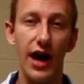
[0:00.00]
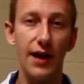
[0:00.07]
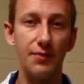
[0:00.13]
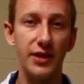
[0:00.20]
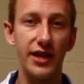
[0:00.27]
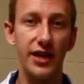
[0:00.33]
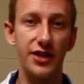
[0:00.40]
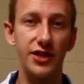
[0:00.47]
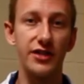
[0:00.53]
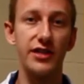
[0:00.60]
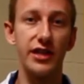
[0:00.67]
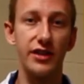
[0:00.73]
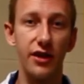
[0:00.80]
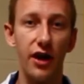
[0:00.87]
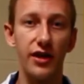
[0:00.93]

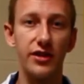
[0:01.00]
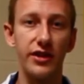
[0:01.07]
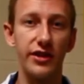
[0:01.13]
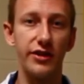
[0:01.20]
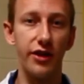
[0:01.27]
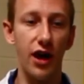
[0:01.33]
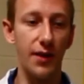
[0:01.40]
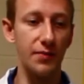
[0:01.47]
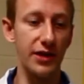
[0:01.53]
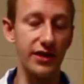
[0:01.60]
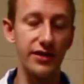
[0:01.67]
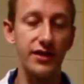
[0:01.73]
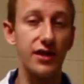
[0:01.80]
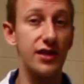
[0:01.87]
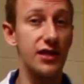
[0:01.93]
applications in nonlinear
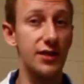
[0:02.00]
optics,